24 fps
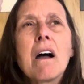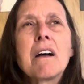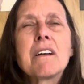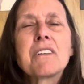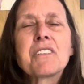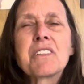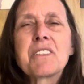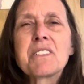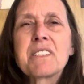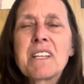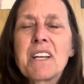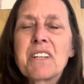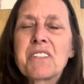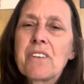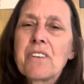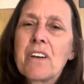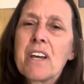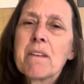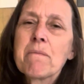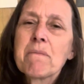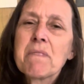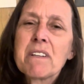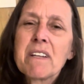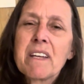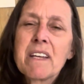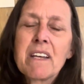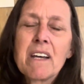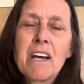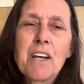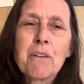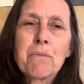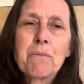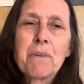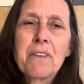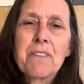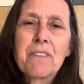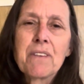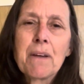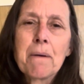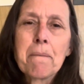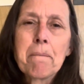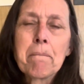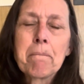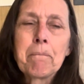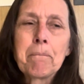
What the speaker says: just that time that I had with them,